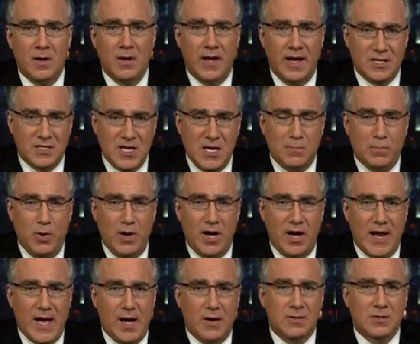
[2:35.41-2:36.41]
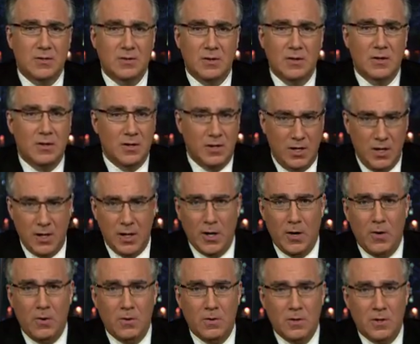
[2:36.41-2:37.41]
As he pointed out, you
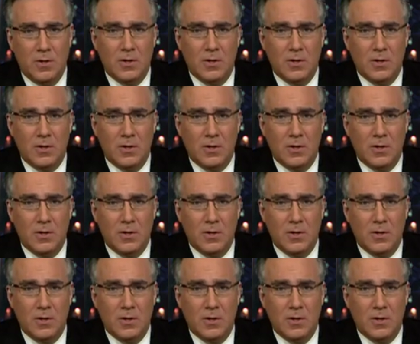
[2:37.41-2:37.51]
know,